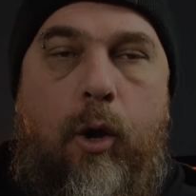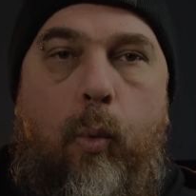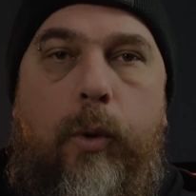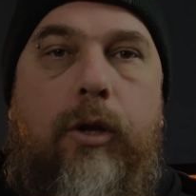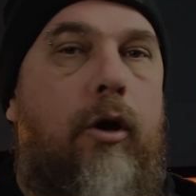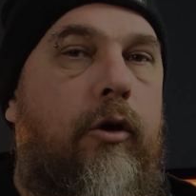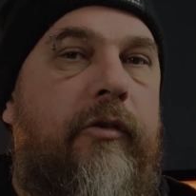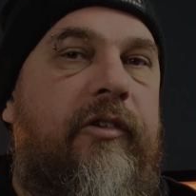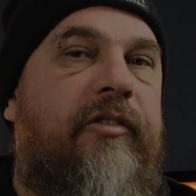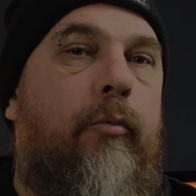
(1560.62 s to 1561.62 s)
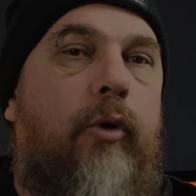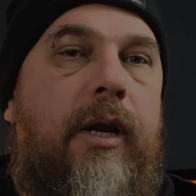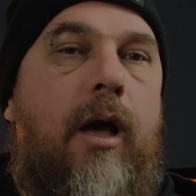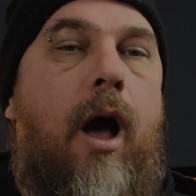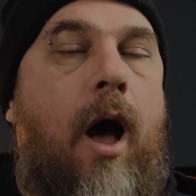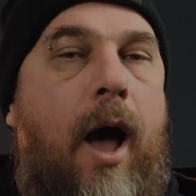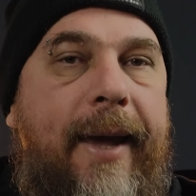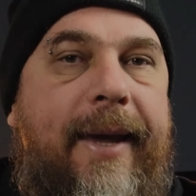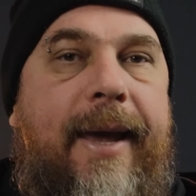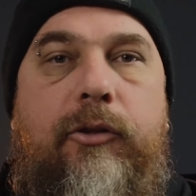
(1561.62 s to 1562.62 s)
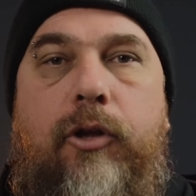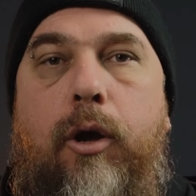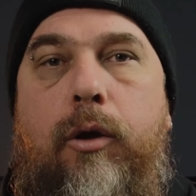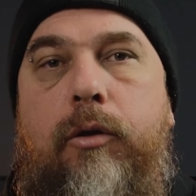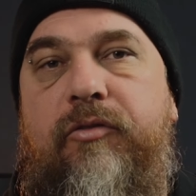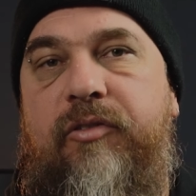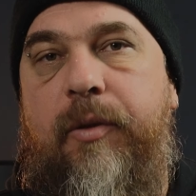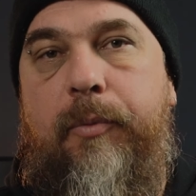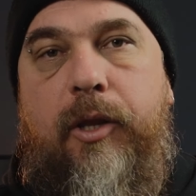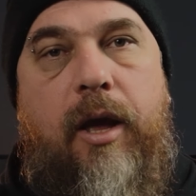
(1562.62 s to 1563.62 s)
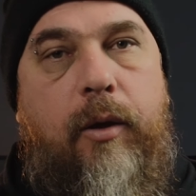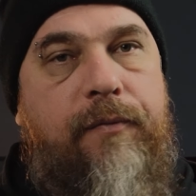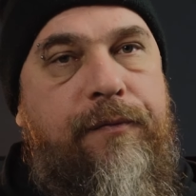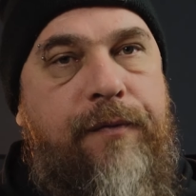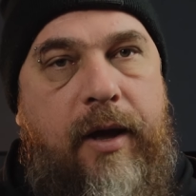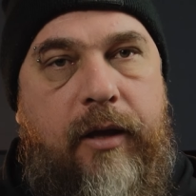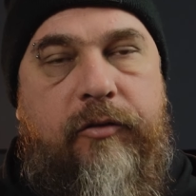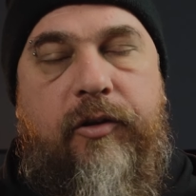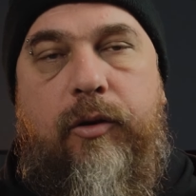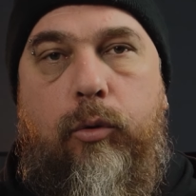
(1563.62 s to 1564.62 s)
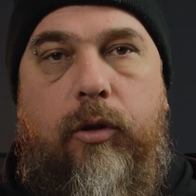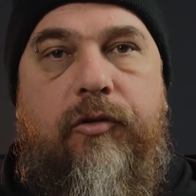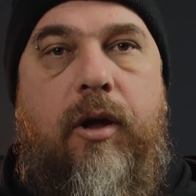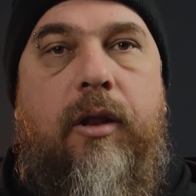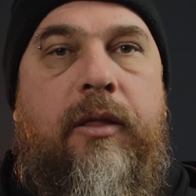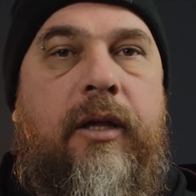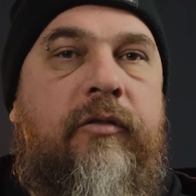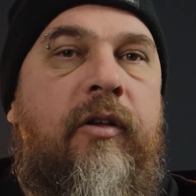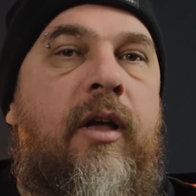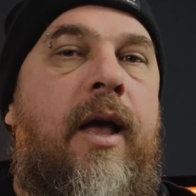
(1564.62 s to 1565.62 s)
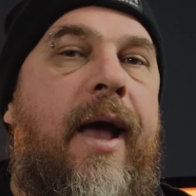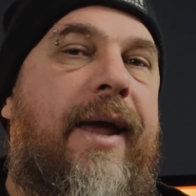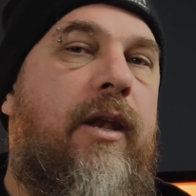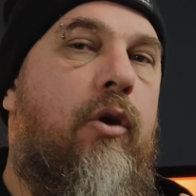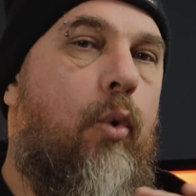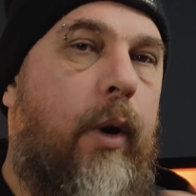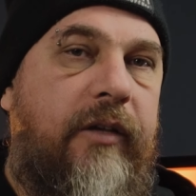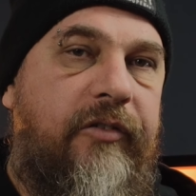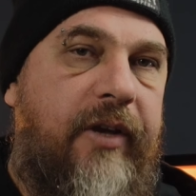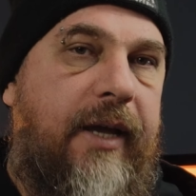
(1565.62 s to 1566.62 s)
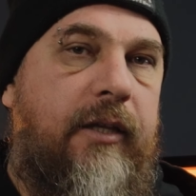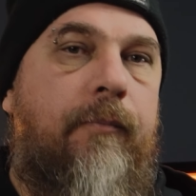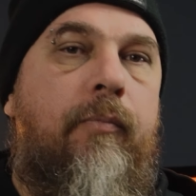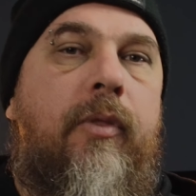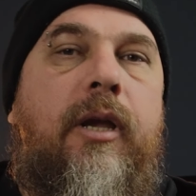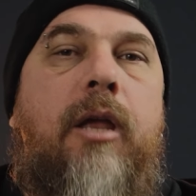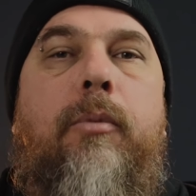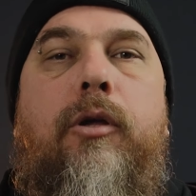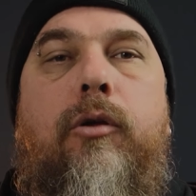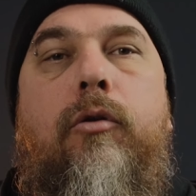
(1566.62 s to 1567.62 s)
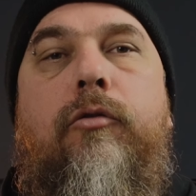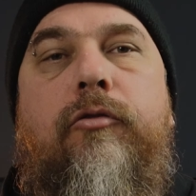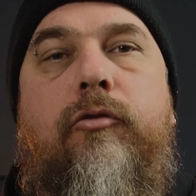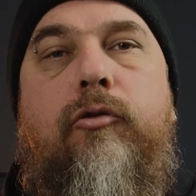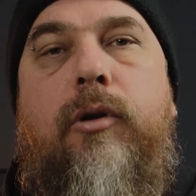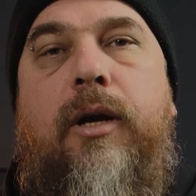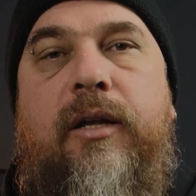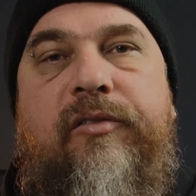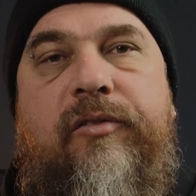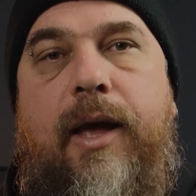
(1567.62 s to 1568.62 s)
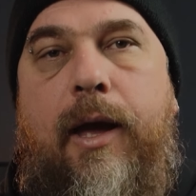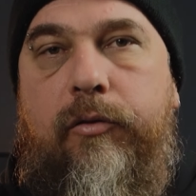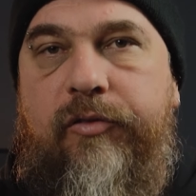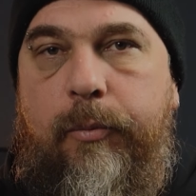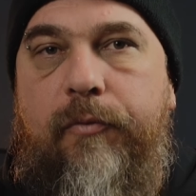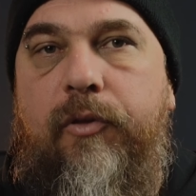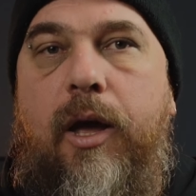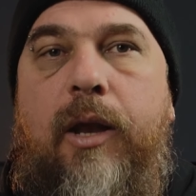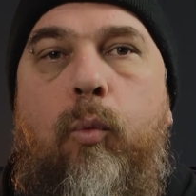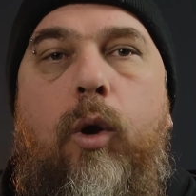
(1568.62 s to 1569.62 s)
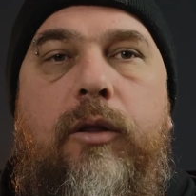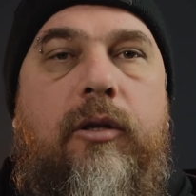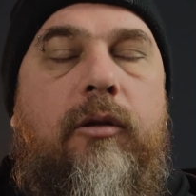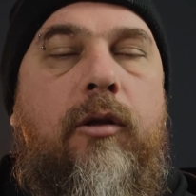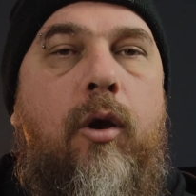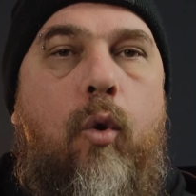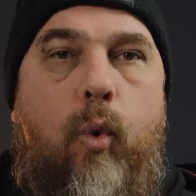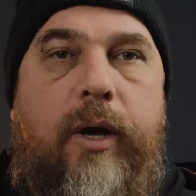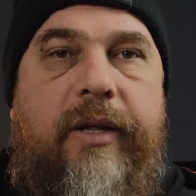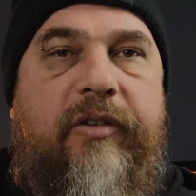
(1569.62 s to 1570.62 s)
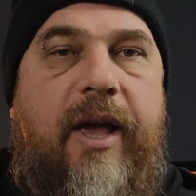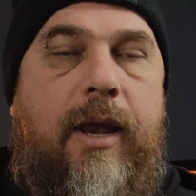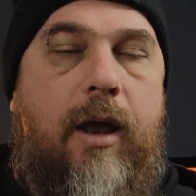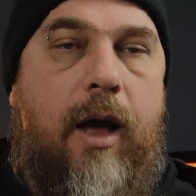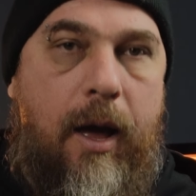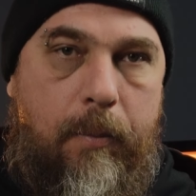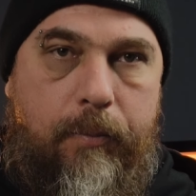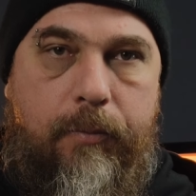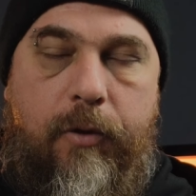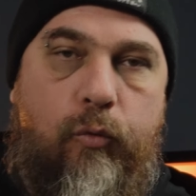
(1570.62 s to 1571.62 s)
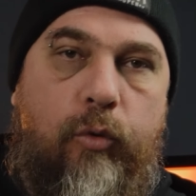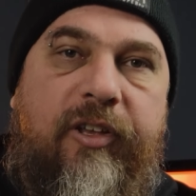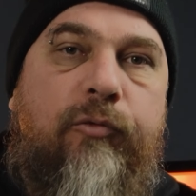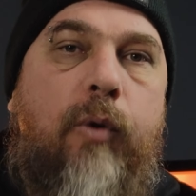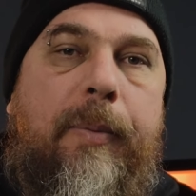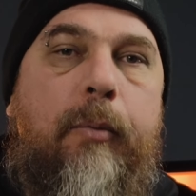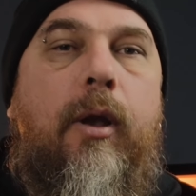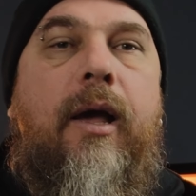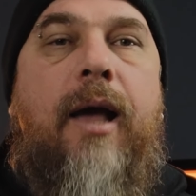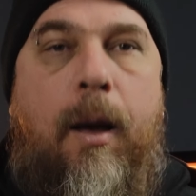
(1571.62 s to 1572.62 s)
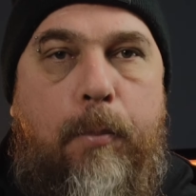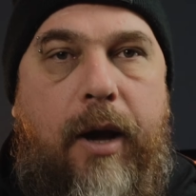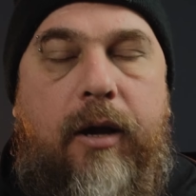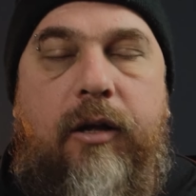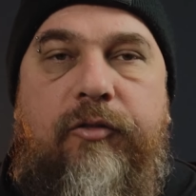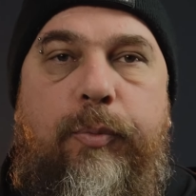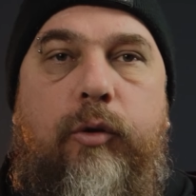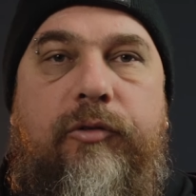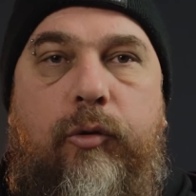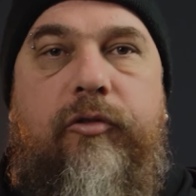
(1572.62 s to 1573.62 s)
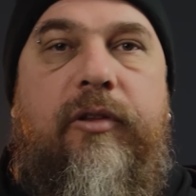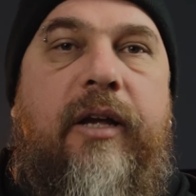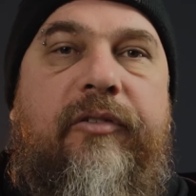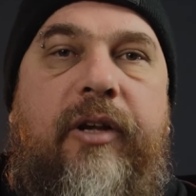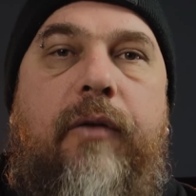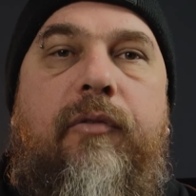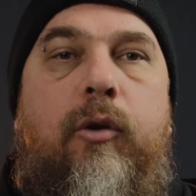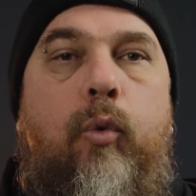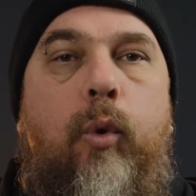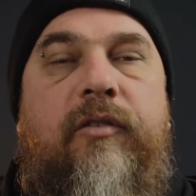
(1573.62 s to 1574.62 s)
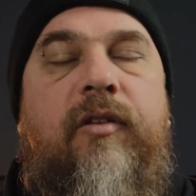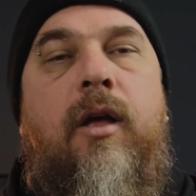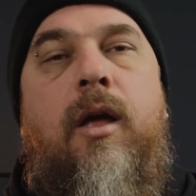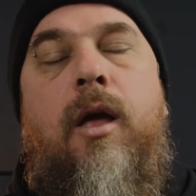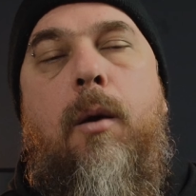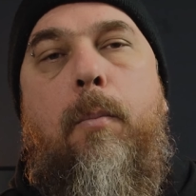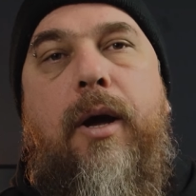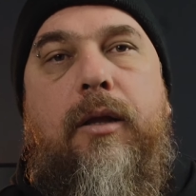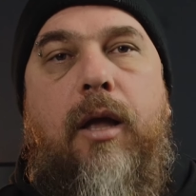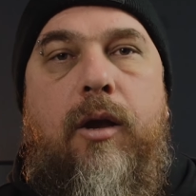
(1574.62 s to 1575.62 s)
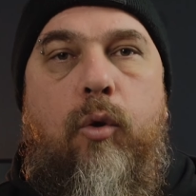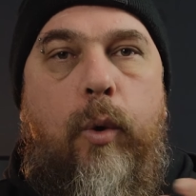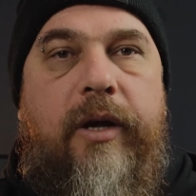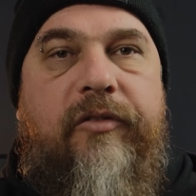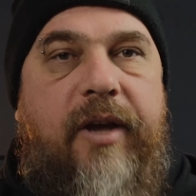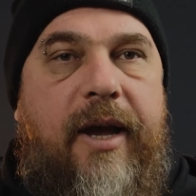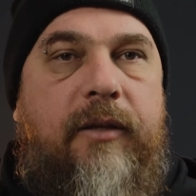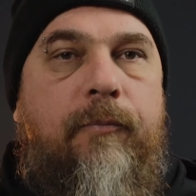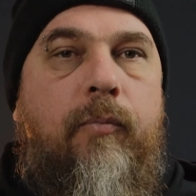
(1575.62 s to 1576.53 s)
When you are using some really high gain tones, something like a fuzz and all those kind of things, a noise gate can be used to cut out some of the unwanted noise and hum. Of course, that's why people like humbuckers, because it also takes care of that noise. But a noise gate